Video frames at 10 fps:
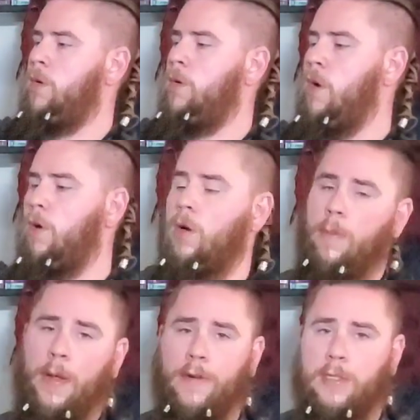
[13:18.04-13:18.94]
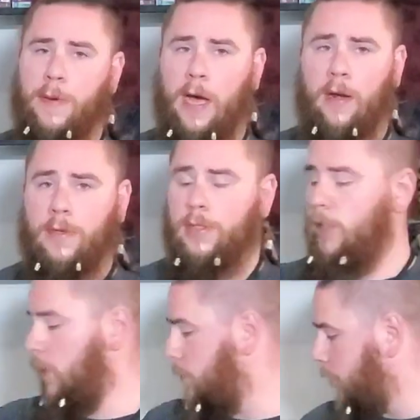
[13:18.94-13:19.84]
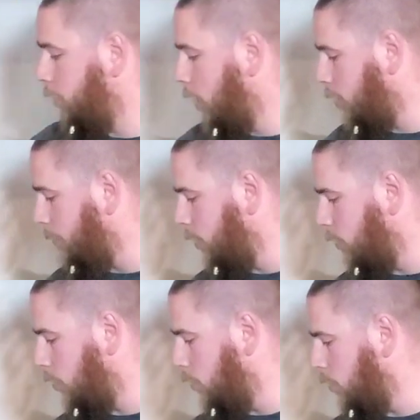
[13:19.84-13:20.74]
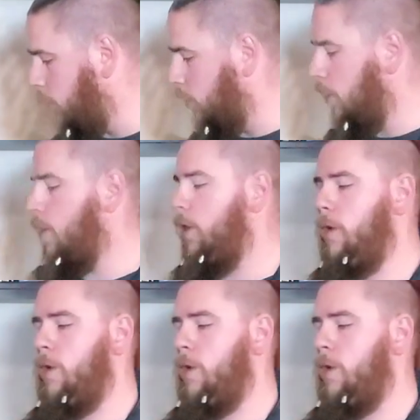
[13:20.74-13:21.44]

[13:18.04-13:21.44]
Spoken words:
Cocoa beverage powder, which can either be chocolate milk or